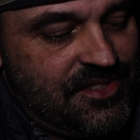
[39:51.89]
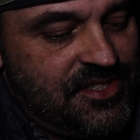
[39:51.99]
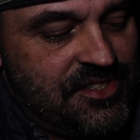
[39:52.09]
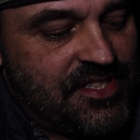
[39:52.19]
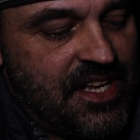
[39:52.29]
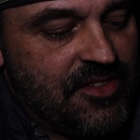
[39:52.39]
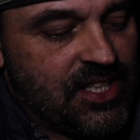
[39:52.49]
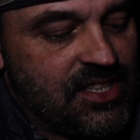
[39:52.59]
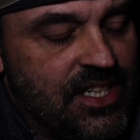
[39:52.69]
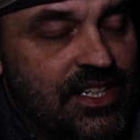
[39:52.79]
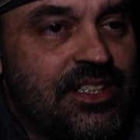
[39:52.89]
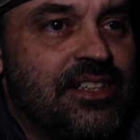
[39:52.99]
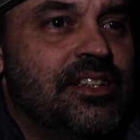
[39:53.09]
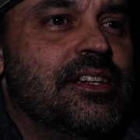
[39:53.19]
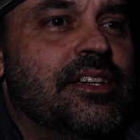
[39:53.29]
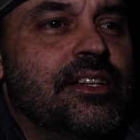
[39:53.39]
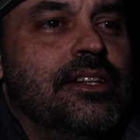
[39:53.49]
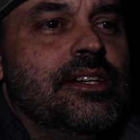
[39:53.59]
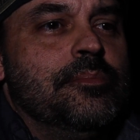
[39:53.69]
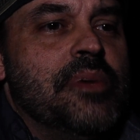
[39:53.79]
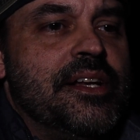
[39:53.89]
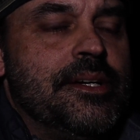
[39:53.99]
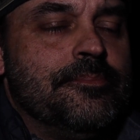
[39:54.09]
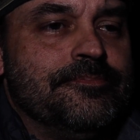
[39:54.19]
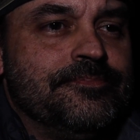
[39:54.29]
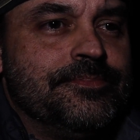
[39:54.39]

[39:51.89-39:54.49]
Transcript: just 7 o'clock. But